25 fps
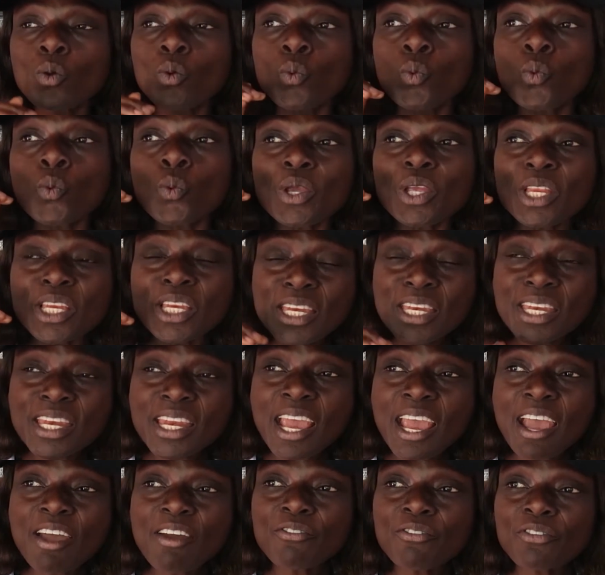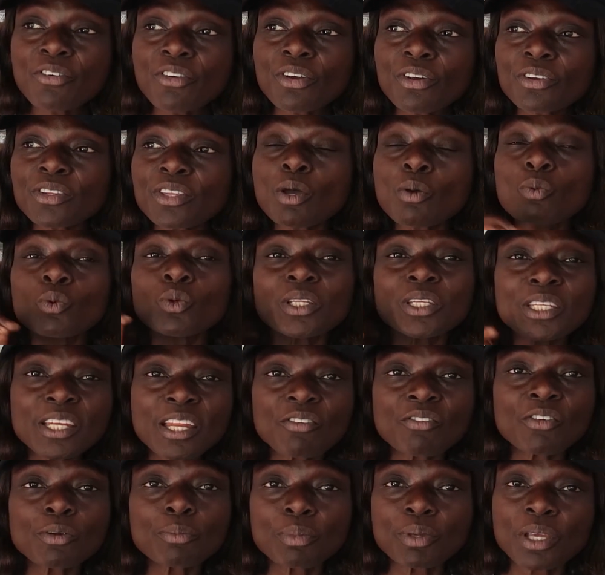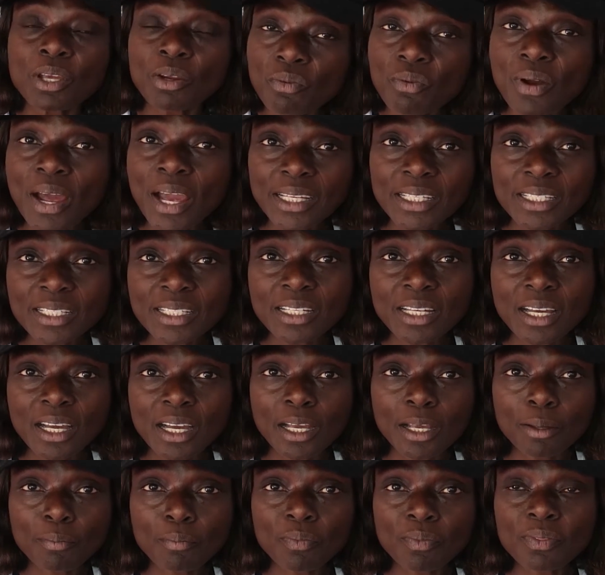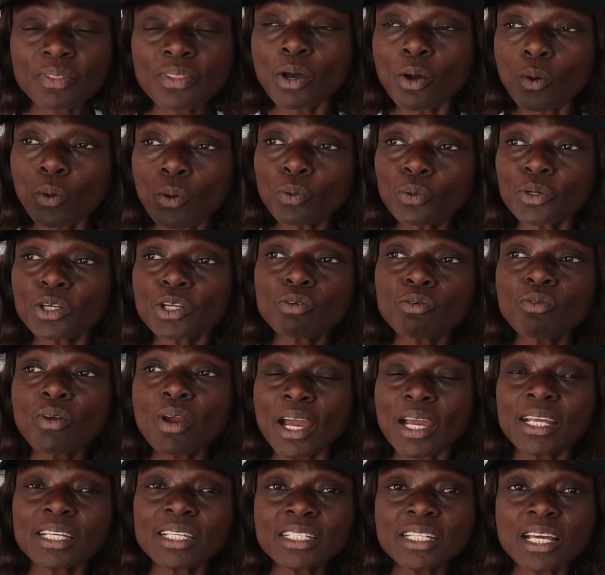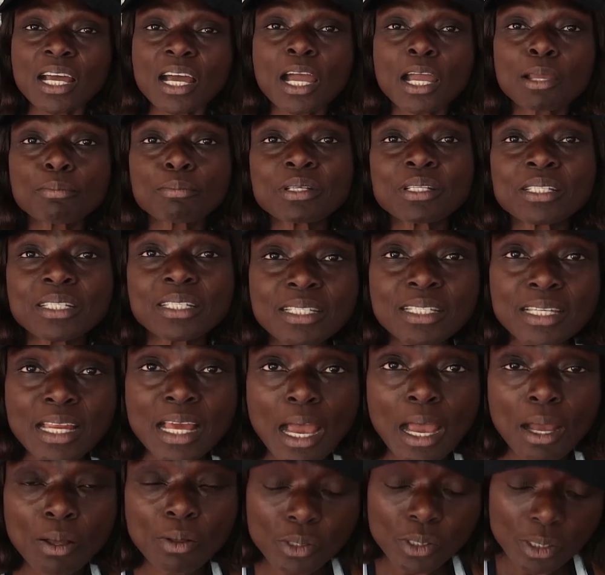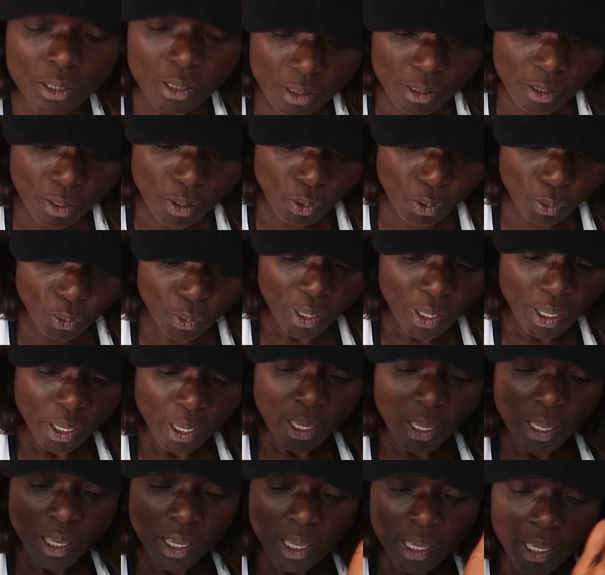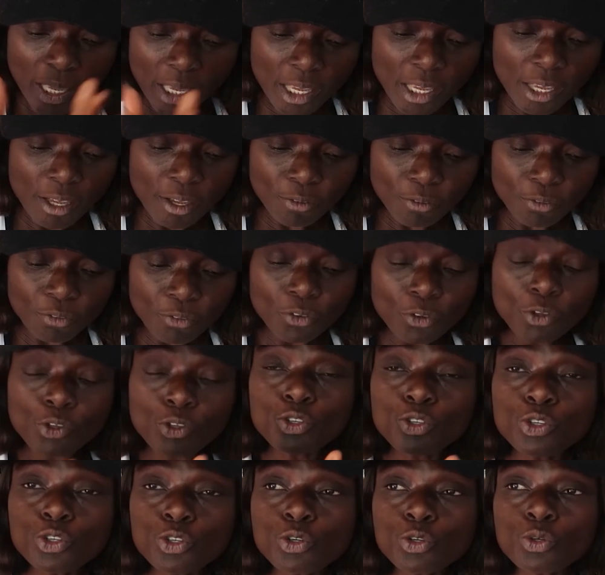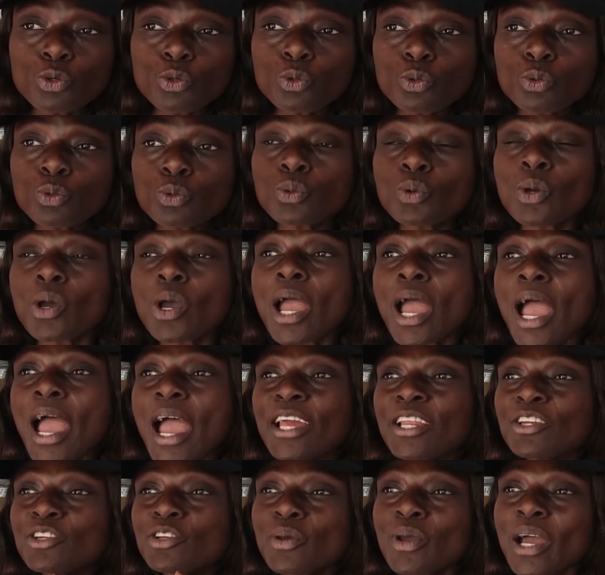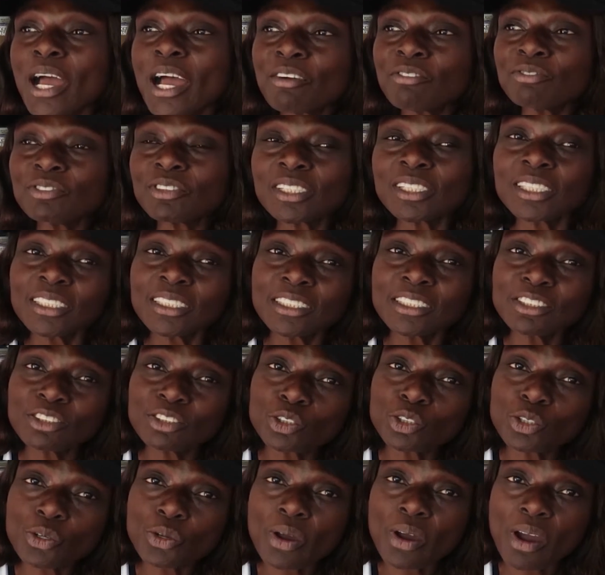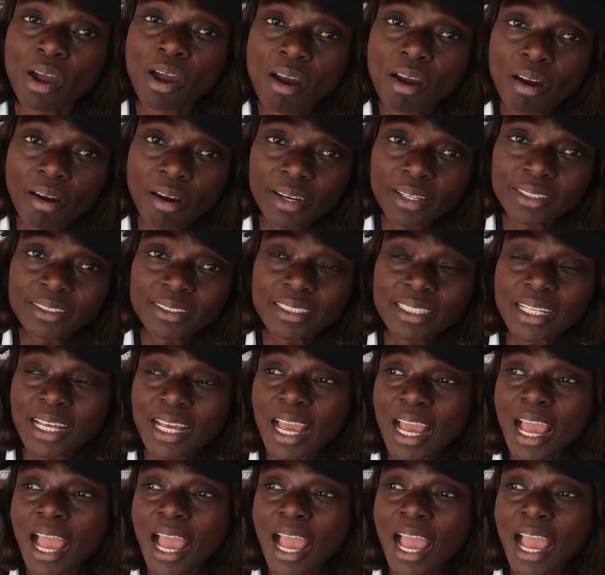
there will never be a right time. The only right time is now. So if you have to listen to your heart